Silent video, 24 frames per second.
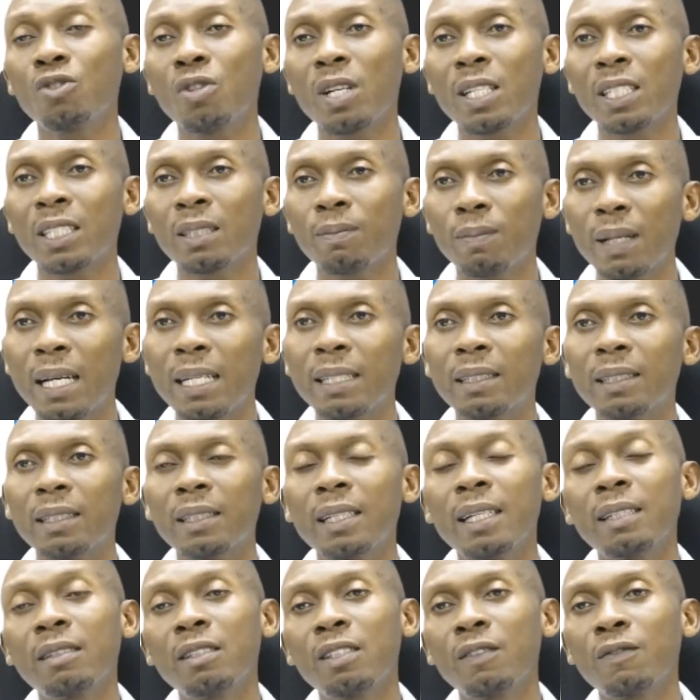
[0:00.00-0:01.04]
transplanting,
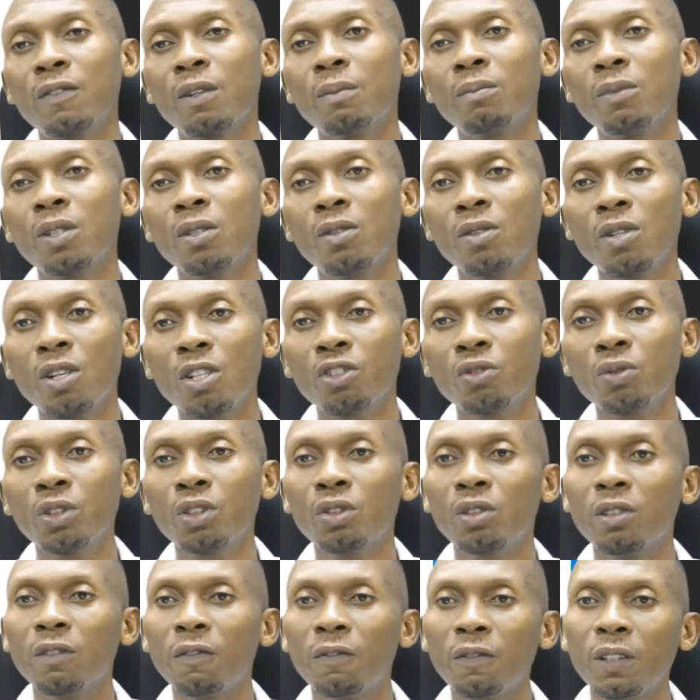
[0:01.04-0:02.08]
that is from the nursery
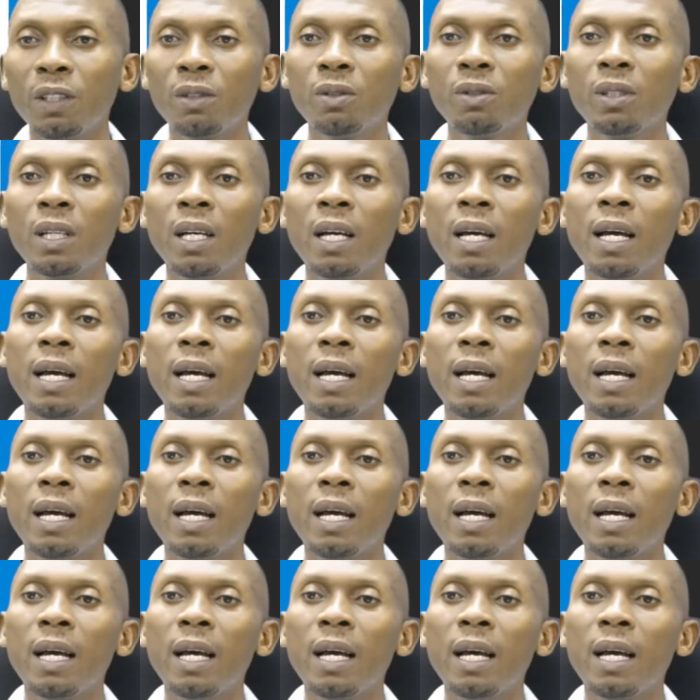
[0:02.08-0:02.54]
to the field.